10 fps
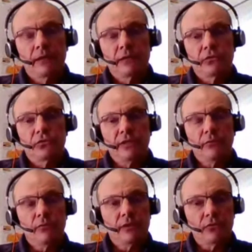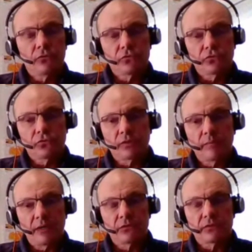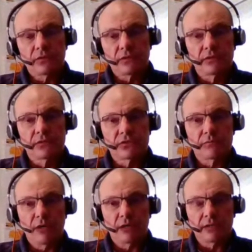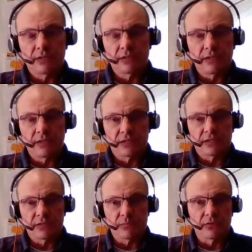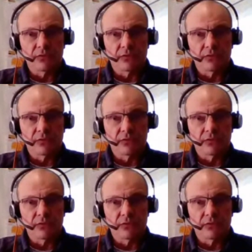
Today we are going to talk about uh, smart attachment.